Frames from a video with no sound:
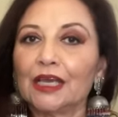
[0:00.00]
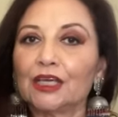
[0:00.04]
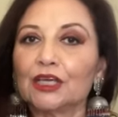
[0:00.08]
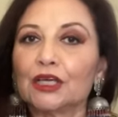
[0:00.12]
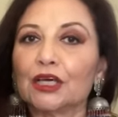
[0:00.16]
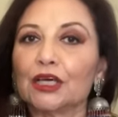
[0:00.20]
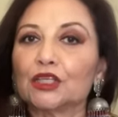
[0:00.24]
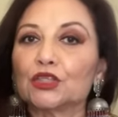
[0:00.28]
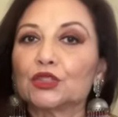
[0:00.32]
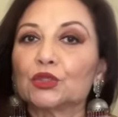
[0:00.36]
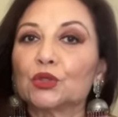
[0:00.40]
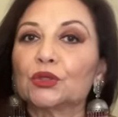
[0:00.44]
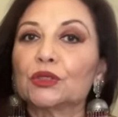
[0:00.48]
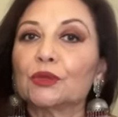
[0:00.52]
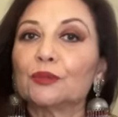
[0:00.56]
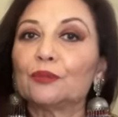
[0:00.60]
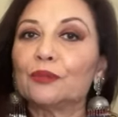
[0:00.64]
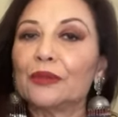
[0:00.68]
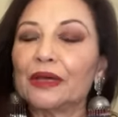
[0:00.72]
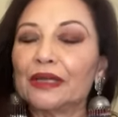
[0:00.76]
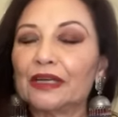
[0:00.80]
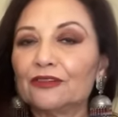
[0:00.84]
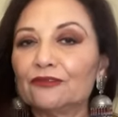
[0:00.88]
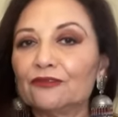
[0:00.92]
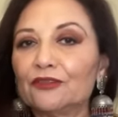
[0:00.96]
Uh, so, the
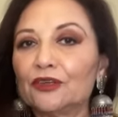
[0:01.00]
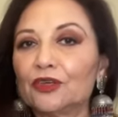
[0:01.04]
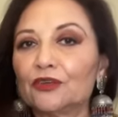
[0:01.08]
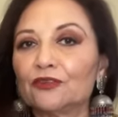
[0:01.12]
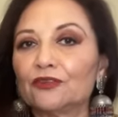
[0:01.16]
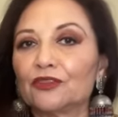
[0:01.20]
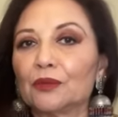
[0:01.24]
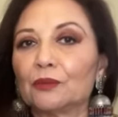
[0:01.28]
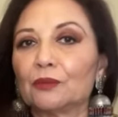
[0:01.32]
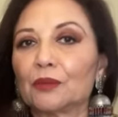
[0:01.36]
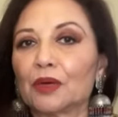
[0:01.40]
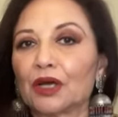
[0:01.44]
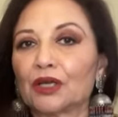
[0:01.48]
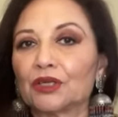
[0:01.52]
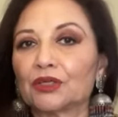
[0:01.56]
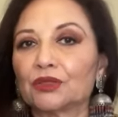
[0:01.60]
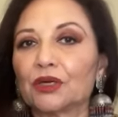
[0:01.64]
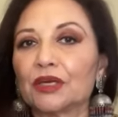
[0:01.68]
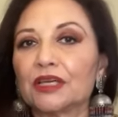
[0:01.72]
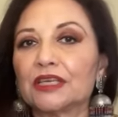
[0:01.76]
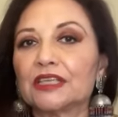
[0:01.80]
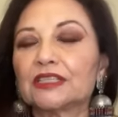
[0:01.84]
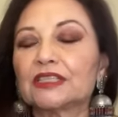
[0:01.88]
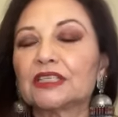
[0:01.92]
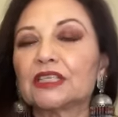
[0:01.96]
benefit of the
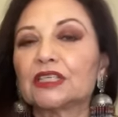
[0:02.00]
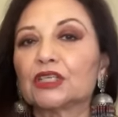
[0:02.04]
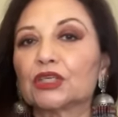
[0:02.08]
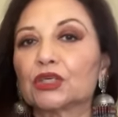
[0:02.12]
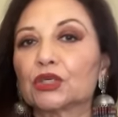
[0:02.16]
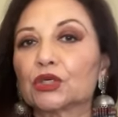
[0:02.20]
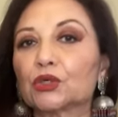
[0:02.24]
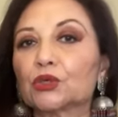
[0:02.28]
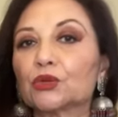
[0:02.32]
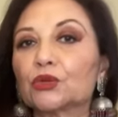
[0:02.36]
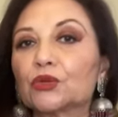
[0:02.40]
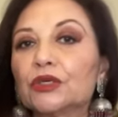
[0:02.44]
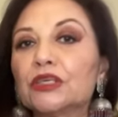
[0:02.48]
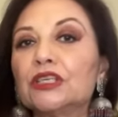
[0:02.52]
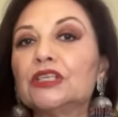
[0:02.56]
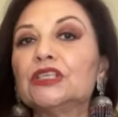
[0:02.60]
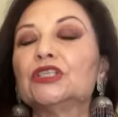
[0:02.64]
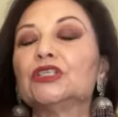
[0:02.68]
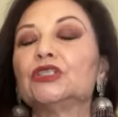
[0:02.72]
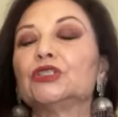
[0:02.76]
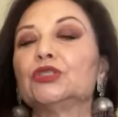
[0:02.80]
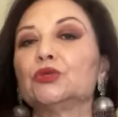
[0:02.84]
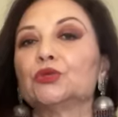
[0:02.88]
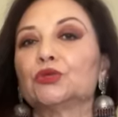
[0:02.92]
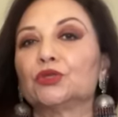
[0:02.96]
mantra is
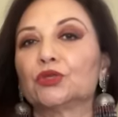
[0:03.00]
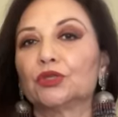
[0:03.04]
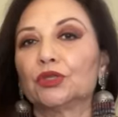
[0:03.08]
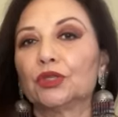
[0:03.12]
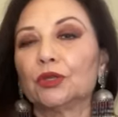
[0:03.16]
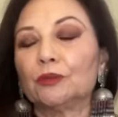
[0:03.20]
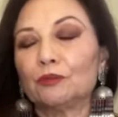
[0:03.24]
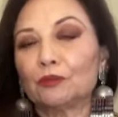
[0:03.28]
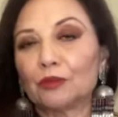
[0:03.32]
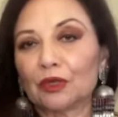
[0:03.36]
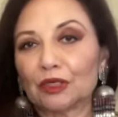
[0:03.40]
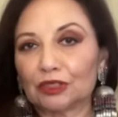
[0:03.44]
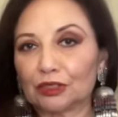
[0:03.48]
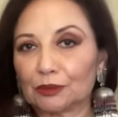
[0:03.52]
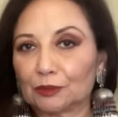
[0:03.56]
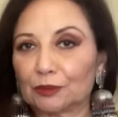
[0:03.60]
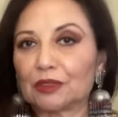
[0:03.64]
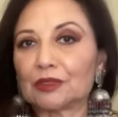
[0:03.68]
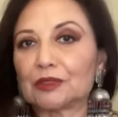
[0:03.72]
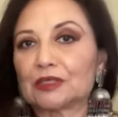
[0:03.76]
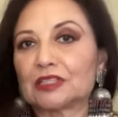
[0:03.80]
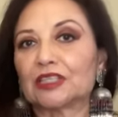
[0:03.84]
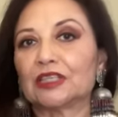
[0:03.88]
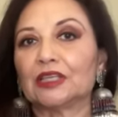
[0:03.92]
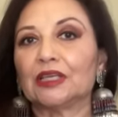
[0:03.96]
increased due to the
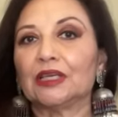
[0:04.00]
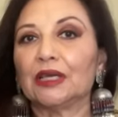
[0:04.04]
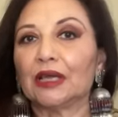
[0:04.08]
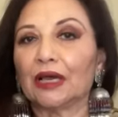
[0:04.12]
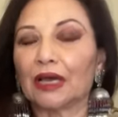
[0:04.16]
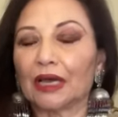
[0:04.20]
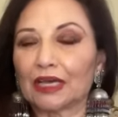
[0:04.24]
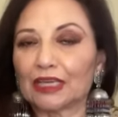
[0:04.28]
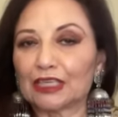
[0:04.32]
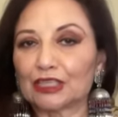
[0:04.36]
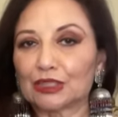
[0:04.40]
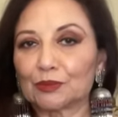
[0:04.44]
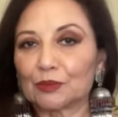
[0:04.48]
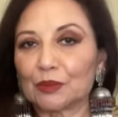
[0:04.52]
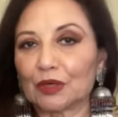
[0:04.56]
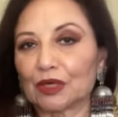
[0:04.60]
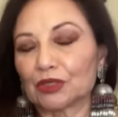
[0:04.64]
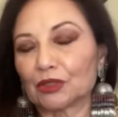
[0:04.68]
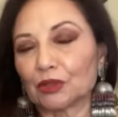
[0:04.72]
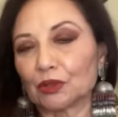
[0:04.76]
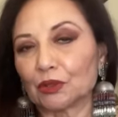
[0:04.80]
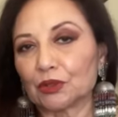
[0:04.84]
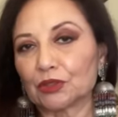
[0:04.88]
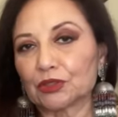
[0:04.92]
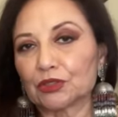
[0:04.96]
multiplicity aspect,
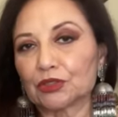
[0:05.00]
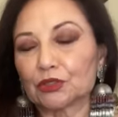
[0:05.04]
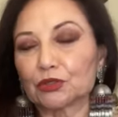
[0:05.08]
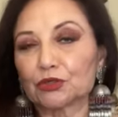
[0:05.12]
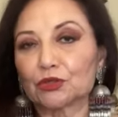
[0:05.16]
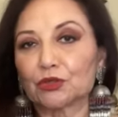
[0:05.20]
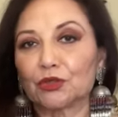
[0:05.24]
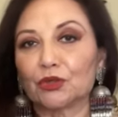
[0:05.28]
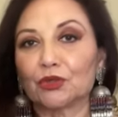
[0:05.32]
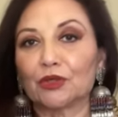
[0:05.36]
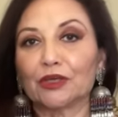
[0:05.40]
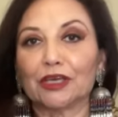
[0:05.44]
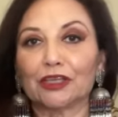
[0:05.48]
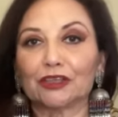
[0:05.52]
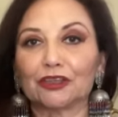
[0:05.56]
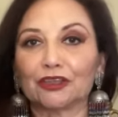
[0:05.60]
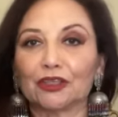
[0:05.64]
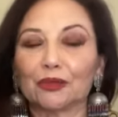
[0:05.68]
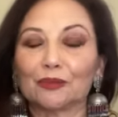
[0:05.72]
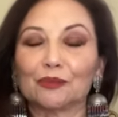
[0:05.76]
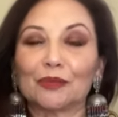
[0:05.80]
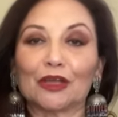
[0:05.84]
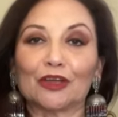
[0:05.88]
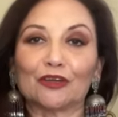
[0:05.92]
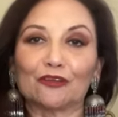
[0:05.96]
also. So, you get the
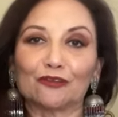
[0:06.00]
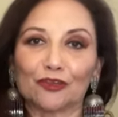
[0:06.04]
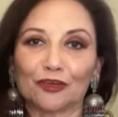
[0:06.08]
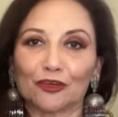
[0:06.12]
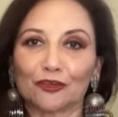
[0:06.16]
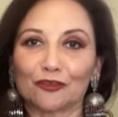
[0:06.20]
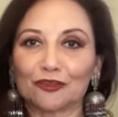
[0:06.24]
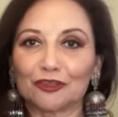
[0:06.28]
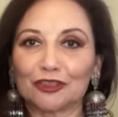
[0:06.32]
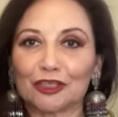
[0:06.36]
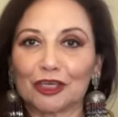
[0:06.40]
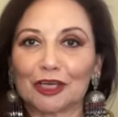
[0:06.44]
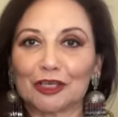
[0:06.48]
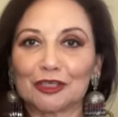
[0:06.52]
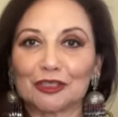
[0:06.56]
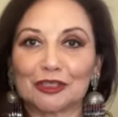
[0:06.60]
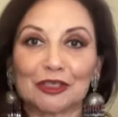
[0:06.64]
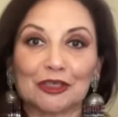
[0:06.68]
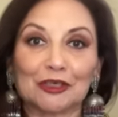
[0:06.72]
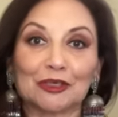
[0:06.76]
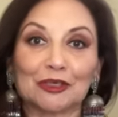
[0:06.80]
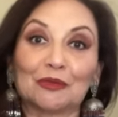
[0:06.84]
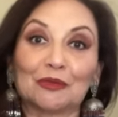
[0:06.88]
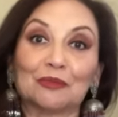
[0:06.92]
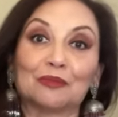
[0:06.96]
benefit of
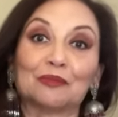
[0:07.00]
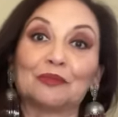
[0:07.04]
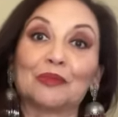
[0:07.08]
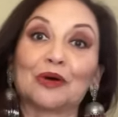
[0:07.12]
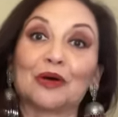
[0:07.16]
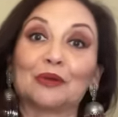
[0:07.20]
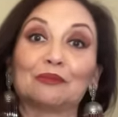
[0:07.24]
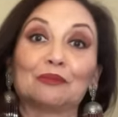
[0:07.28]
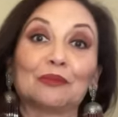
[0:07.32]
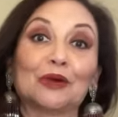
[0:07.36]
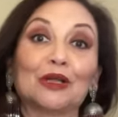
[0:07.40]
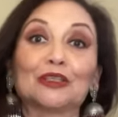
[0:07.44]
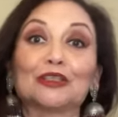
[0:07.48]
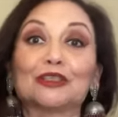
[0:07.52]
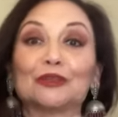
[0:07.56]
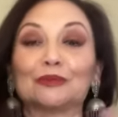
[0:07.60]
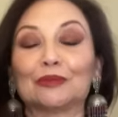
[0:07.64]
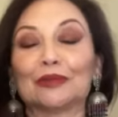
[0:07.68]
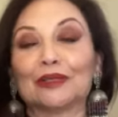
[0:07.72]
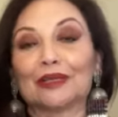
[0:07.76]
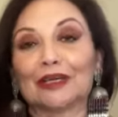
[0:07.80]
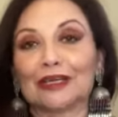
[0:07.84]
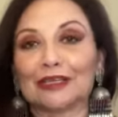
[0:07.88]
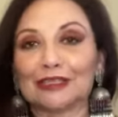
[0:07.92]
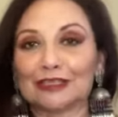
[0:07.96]
chanting
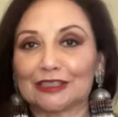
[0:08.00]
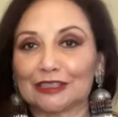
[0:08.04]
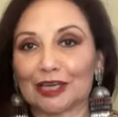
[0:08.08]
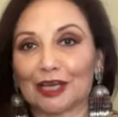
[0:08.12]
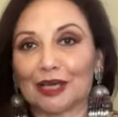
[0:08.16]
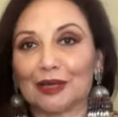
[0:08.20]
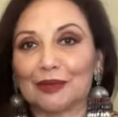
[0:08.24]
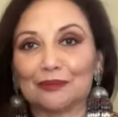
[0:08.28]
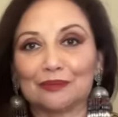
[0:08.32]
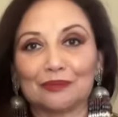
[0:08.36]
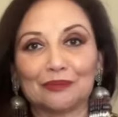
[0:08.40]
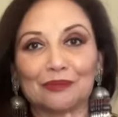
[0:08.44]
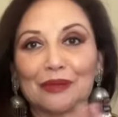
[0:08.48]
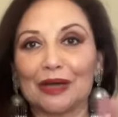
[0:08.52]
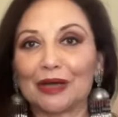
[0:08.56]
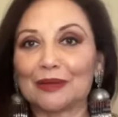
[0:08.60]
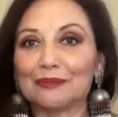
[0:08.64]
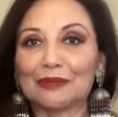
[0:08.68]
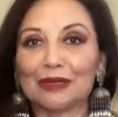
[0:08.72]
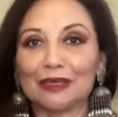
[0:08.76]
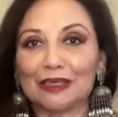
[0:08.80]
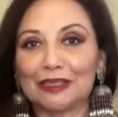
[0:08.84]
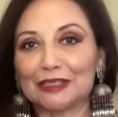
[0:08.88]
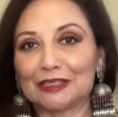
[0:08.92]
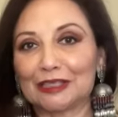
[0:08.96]
multiplied time by
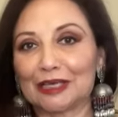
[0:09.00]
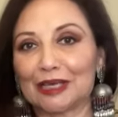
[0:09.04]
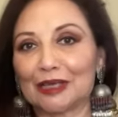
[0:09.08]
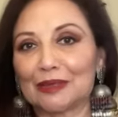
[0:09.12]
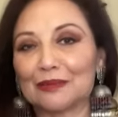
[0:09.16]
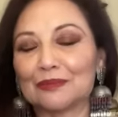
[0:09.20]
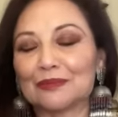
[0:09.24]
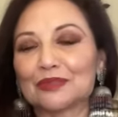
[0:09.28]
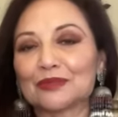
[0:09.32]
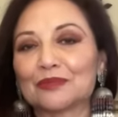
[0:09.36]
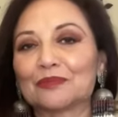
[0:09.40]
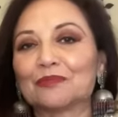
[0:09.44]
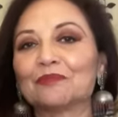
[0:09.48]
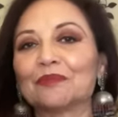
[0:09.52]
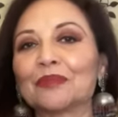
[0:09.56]
many times.